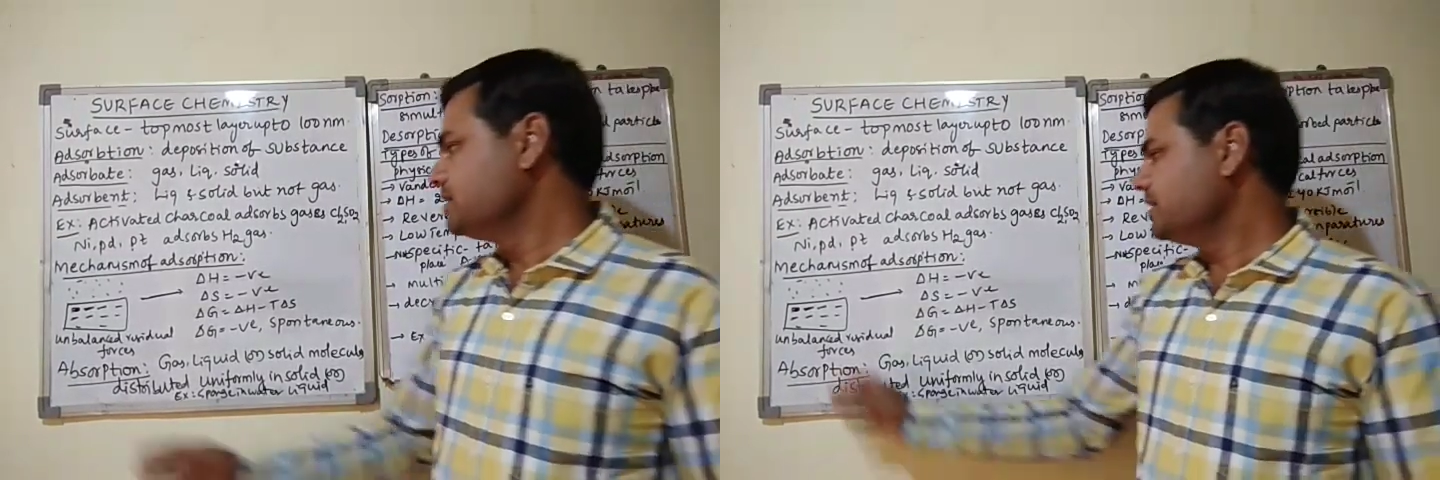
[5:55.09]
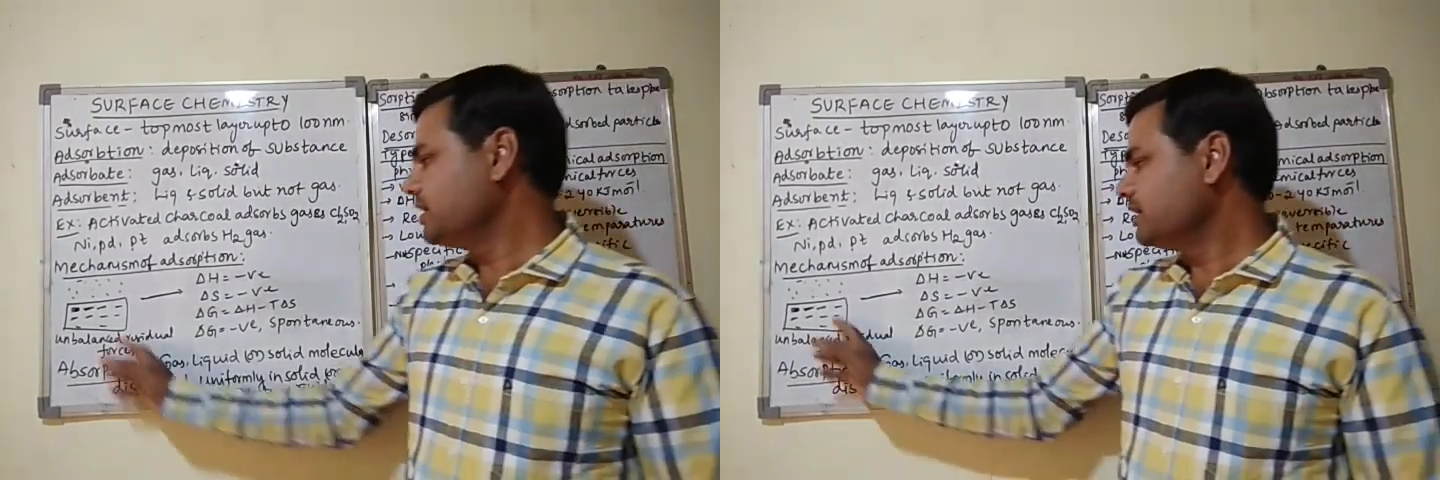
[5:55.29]

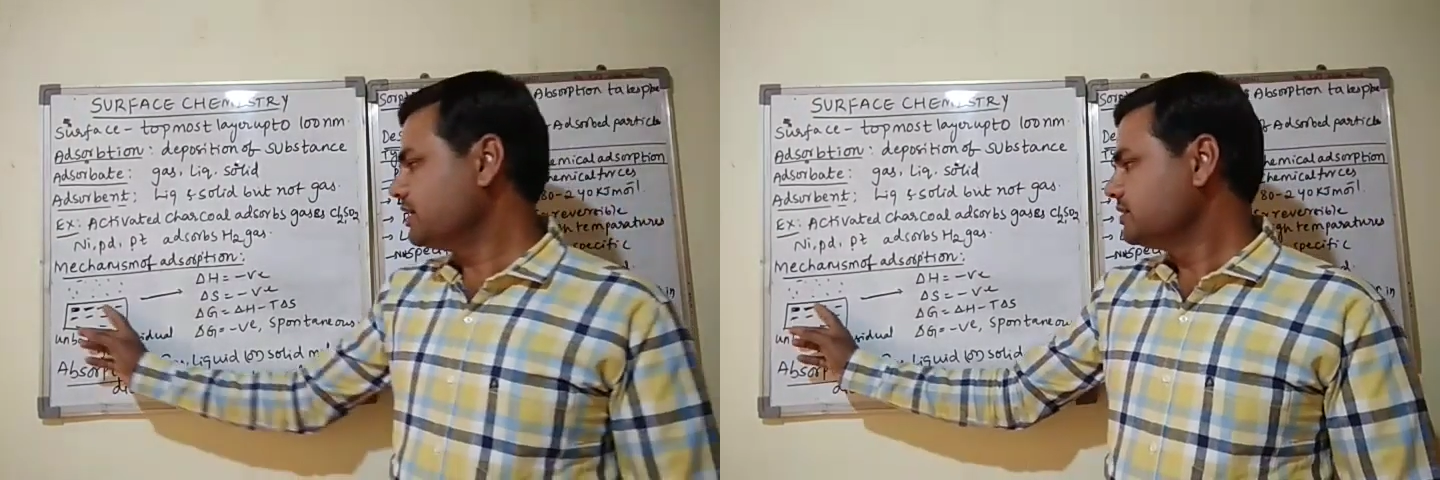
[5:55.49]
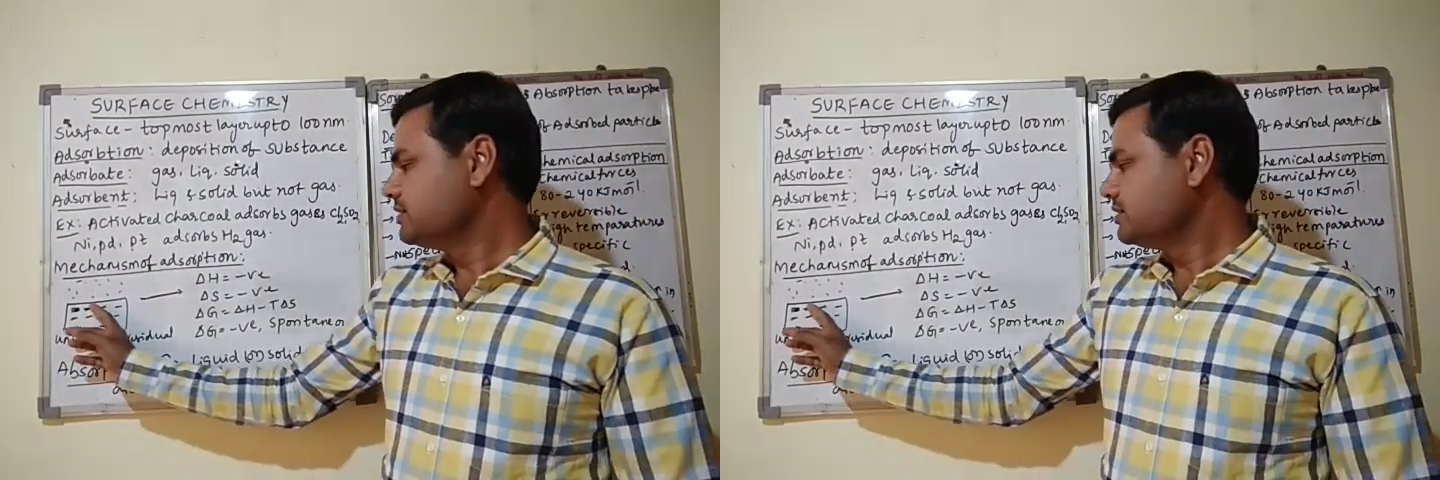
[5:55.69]

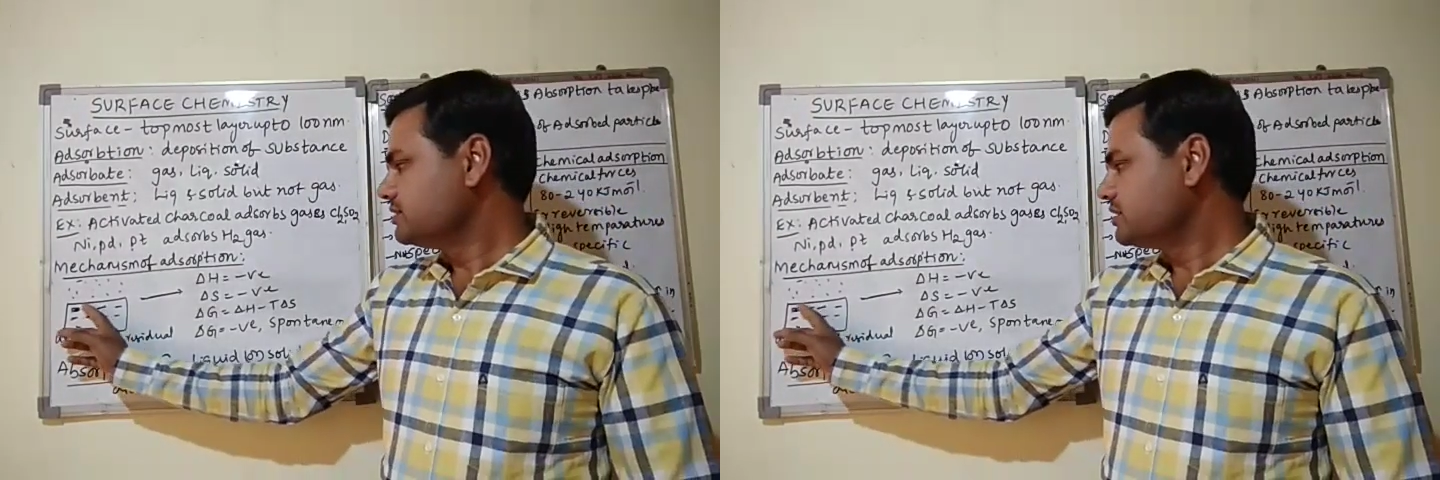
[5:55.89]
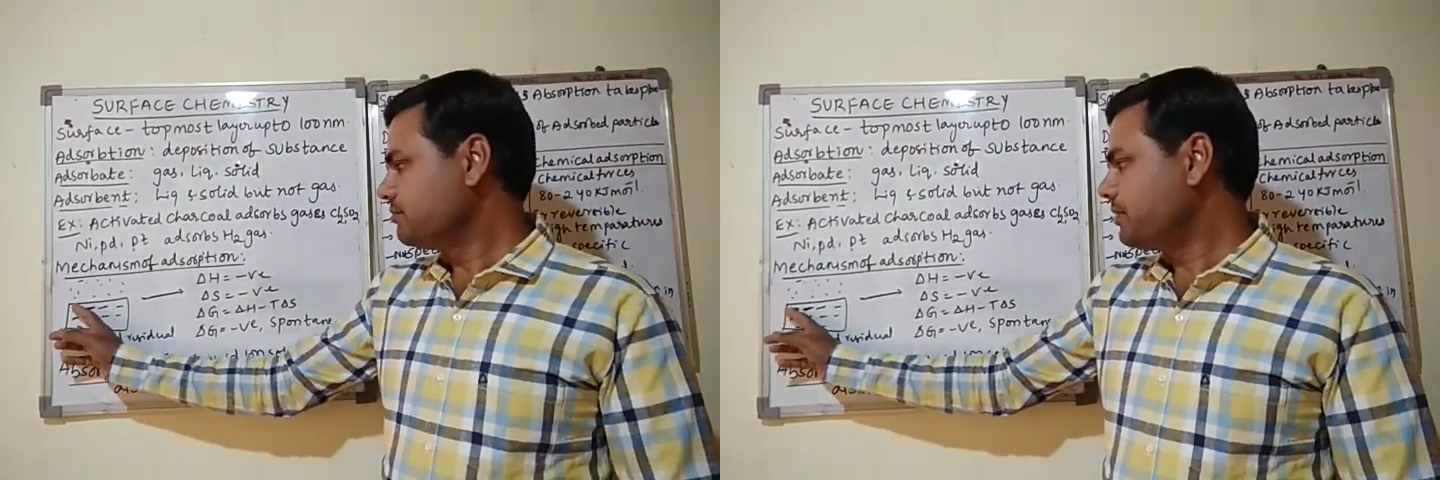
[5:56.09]
Here,
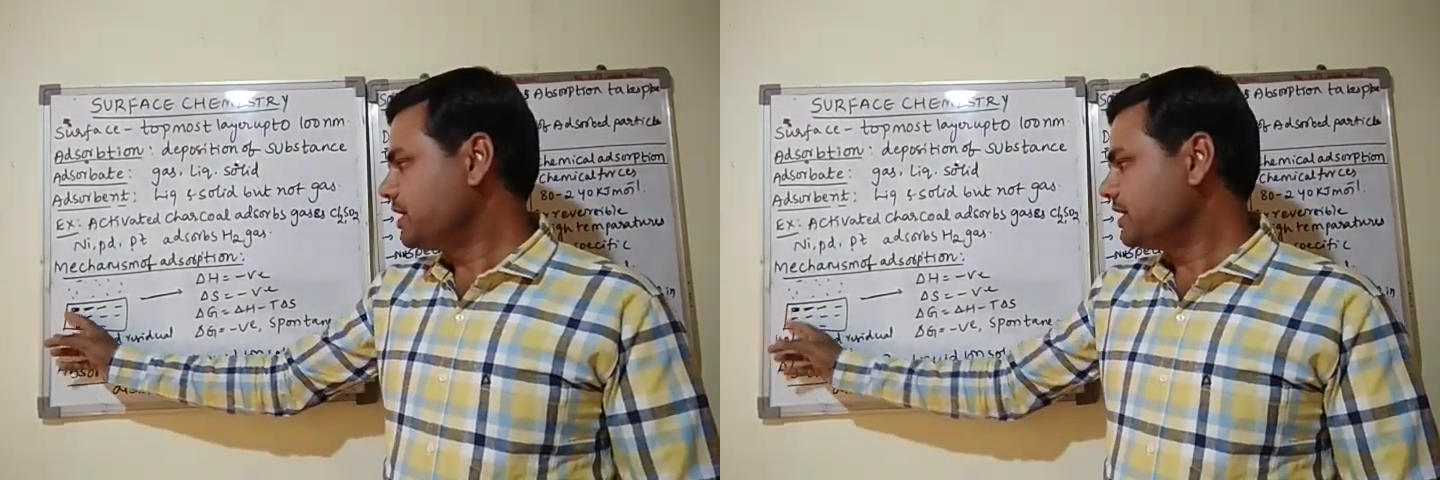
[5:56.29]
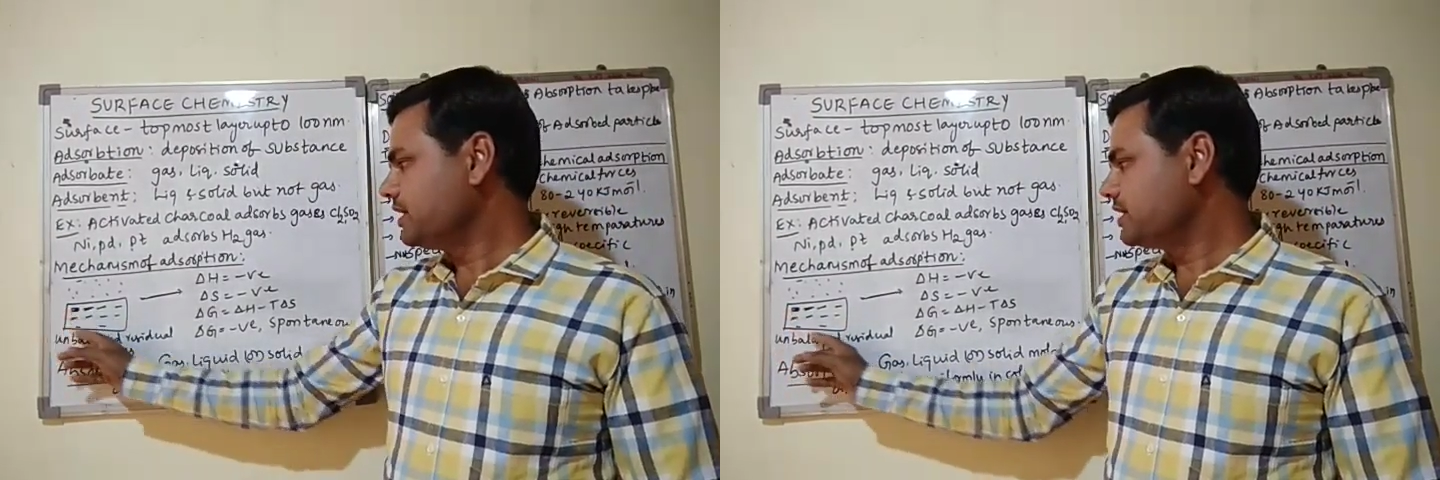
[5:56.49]
some
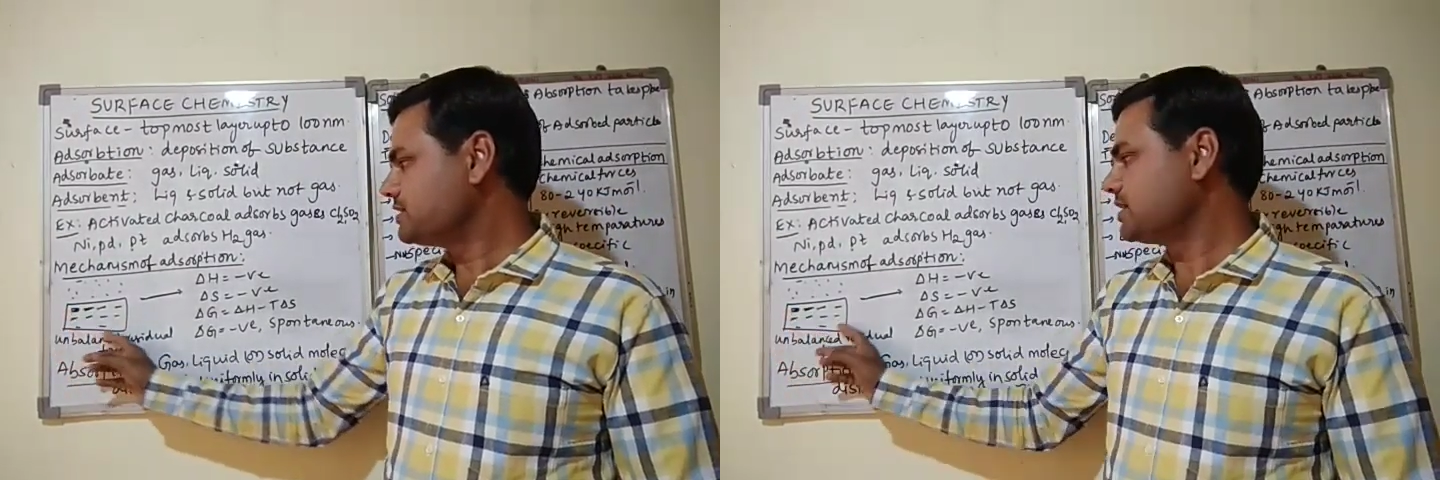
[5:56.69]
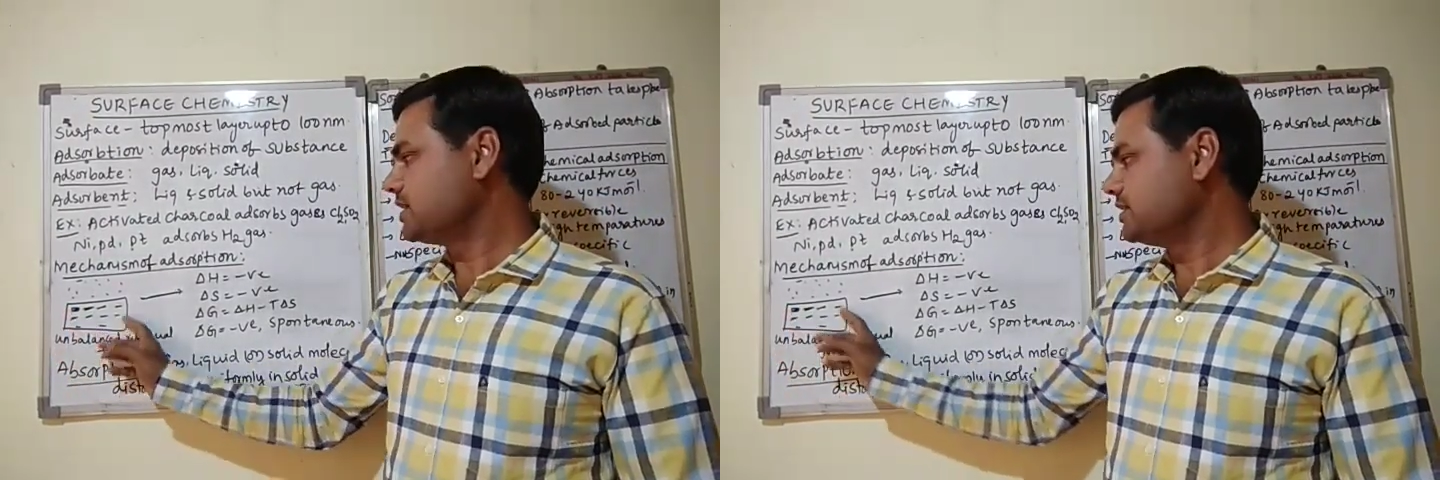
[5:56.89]

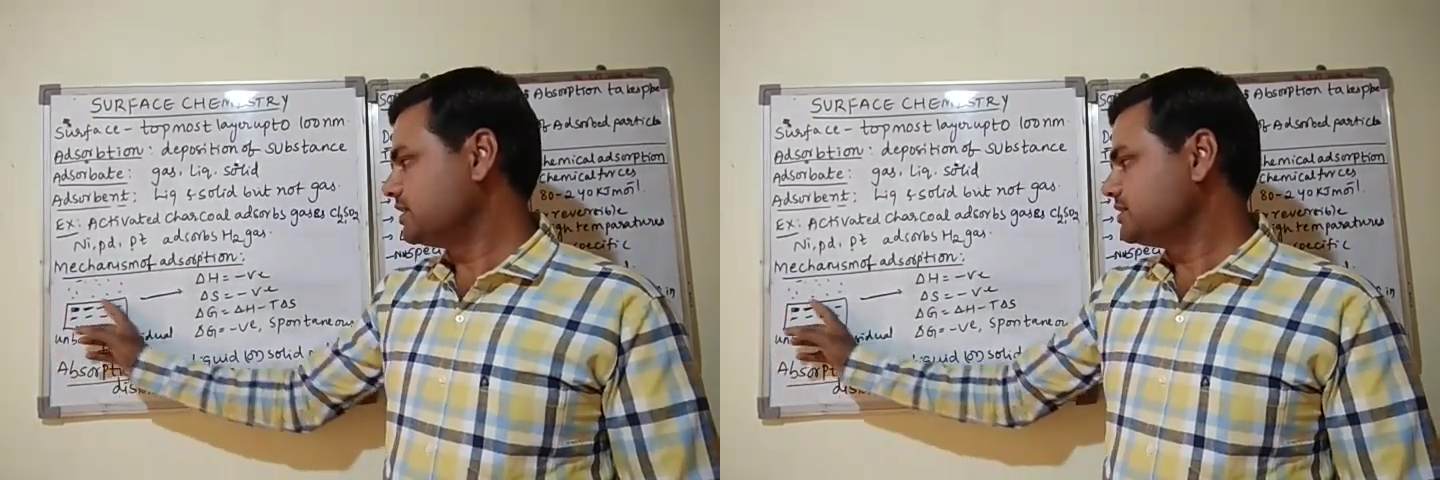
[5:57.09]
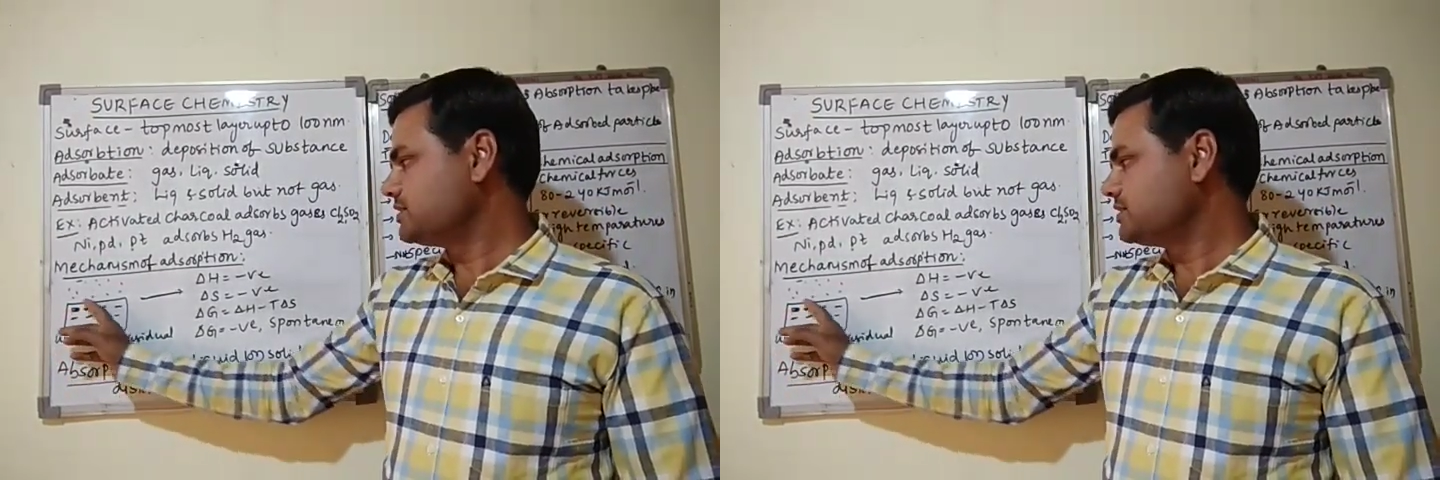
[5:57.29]
particles are there.